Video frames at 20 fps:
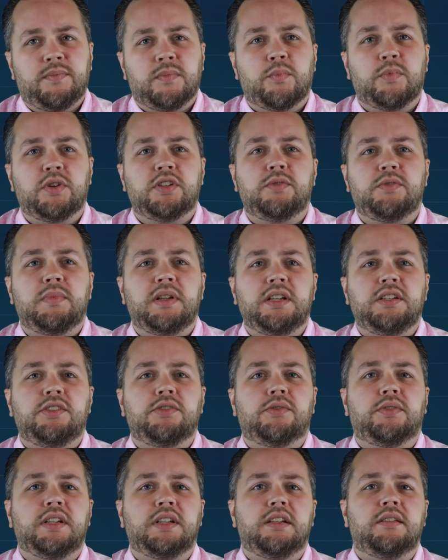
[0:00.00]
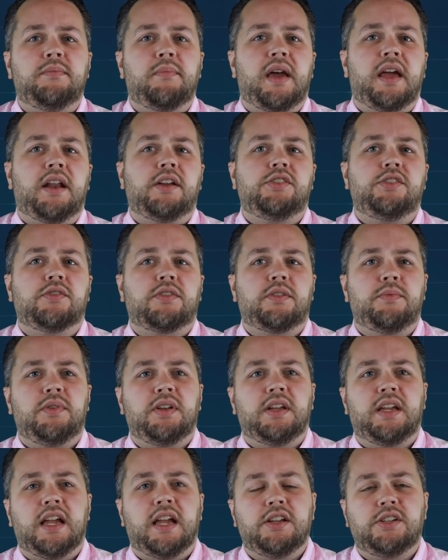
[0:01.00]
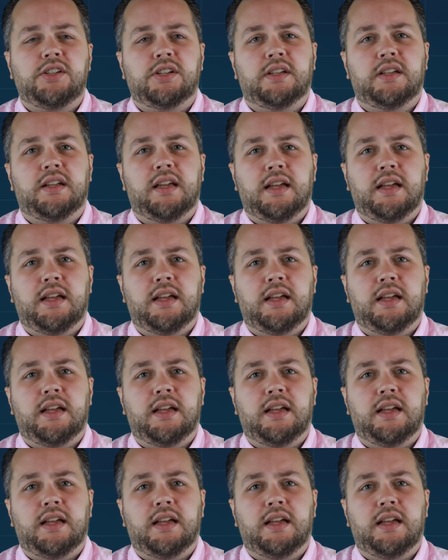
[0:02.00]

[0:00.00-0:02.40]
which means you'll need to manage your communication